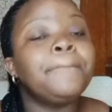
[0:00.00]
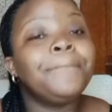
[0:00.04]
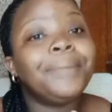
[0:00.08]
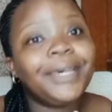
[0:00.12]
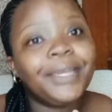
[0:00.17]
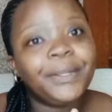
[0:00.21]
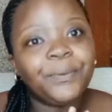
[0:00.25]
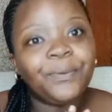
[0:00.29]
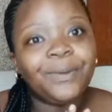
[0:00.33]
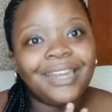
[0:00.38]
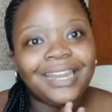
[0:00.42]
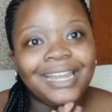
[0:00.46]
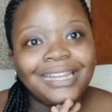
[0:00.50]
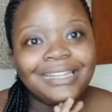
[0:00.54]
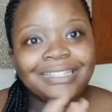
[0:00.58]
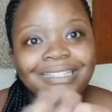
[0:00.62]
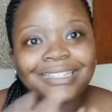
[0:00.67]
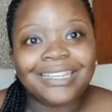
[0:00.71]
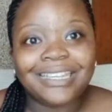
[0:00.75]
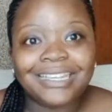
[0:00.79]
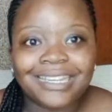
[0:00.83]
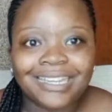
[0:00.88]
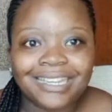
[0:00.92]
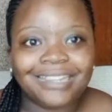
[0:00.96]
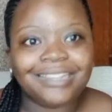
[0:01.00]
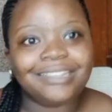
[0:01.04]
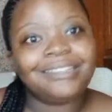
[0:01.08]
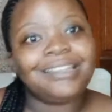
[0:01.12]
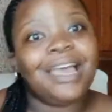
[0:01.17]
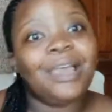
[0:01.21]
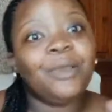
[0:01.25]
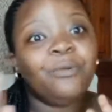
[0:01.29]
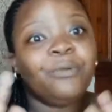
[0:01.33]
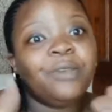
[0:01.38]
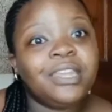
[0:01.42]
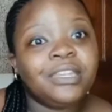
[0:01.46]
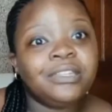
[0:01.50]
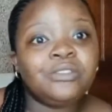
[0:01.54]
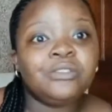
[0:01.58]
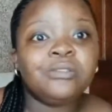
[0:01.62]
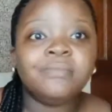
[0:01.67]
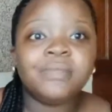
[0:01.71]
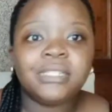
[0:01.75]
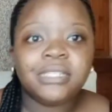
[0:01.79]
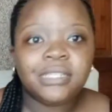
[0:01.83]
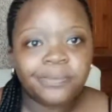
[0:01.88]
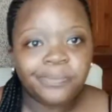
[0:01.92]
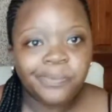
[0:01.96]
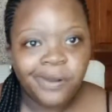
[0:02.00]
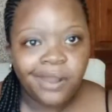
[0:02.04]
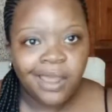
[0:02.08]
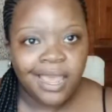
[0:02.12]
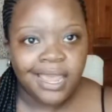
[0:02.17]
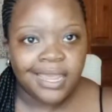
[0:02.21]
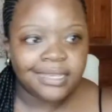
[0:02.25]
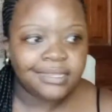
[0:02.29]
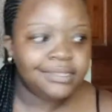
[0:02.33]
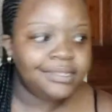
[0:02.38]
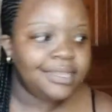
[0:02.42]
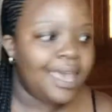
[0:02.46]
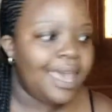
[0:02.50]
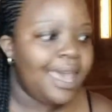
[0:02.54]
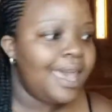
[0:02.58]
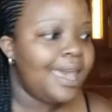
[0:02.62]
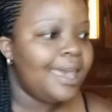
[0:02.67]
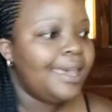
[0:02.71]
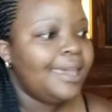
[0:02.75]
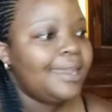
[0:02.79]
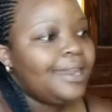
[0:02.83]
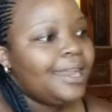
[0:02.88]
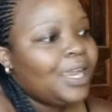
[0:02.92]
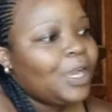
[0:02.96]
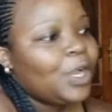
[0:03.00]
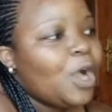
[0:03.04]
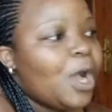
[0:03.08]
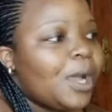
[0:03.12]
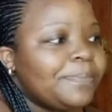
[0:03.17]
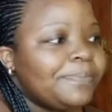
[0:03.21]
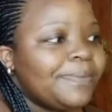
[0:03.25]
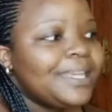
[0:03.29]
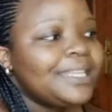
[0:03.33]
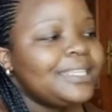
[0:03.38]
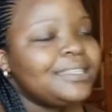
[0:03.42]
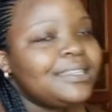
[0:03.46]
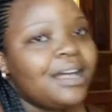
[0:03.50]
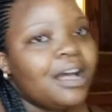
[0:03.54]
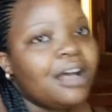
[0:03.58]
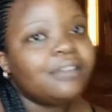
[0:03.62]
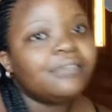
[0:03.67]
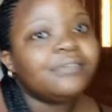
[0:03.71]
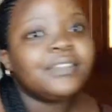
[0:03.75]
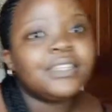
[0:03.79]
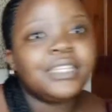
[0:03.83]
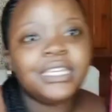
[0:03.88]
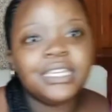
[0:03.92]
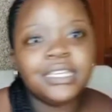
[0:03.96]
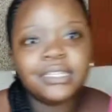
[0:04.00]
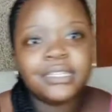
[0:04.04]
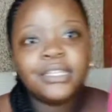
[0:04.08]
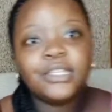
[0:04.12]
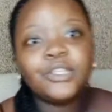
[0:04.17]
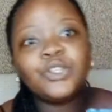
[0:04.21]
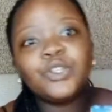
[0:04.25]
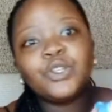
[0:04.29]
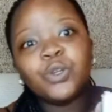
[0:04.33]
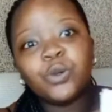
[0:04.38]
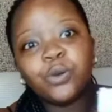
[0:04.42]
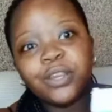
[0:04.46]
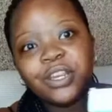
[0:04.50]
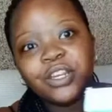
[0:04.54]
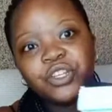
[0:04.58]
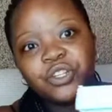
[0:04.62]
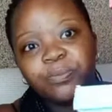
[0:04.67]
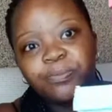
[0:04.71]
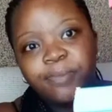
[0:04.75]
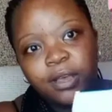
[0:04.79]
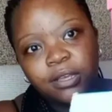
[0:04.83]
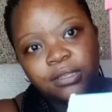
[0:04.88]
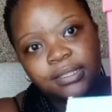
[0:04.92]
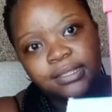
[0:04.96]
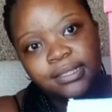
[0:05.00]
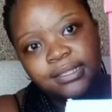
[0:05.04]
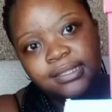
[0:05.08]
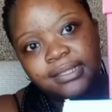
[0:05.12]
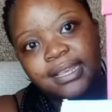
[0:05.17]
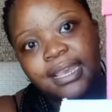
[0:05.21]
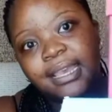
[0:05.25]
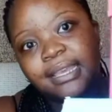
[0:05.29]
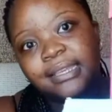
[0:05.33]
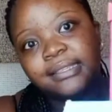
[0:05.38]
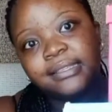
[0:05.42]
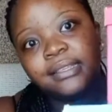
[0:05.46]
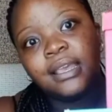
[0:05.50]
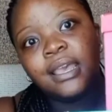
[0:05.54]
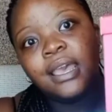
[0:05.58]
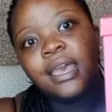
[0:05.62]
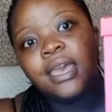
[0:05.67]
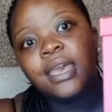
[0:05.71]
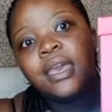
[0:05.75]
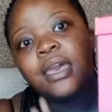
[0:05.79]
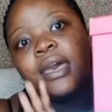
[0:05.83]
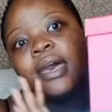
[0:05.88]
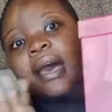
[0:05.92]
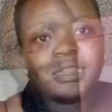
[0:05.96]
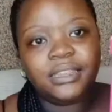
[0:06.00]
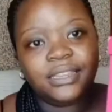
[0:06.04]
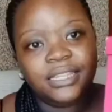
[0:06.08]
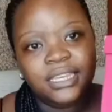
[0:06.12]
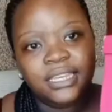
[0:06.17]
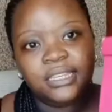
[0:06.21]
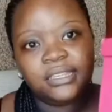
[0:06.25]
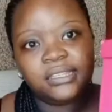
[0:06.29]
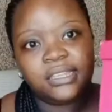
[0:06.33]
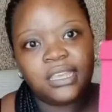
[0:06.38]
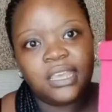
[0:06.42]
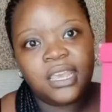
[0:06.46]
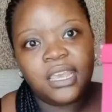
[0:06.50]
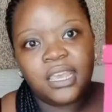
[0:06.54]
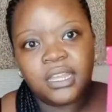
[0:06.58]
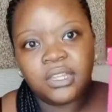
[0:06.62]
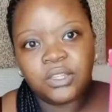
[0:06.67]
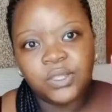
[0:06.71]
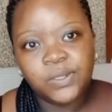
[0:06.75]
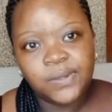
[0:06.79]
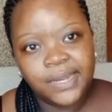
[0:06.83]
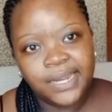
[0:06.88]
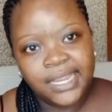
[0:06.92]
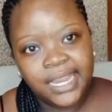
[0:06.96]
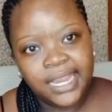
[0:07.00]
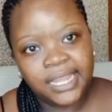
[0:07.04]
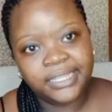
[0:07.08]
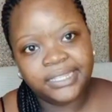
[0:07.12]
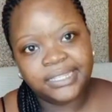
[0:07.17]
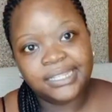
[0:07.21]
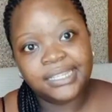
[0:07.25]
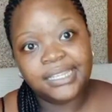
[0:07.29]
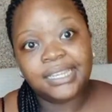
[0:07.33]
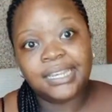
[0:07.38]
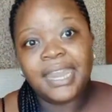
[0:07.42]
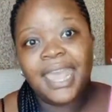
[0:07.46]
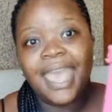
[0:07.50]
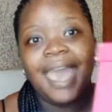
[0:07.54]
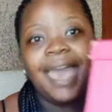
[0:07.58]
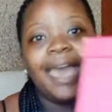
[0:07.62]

But what I did is I went to Mr. Price and I got myself these storage boxes, guys. Got these in 2018,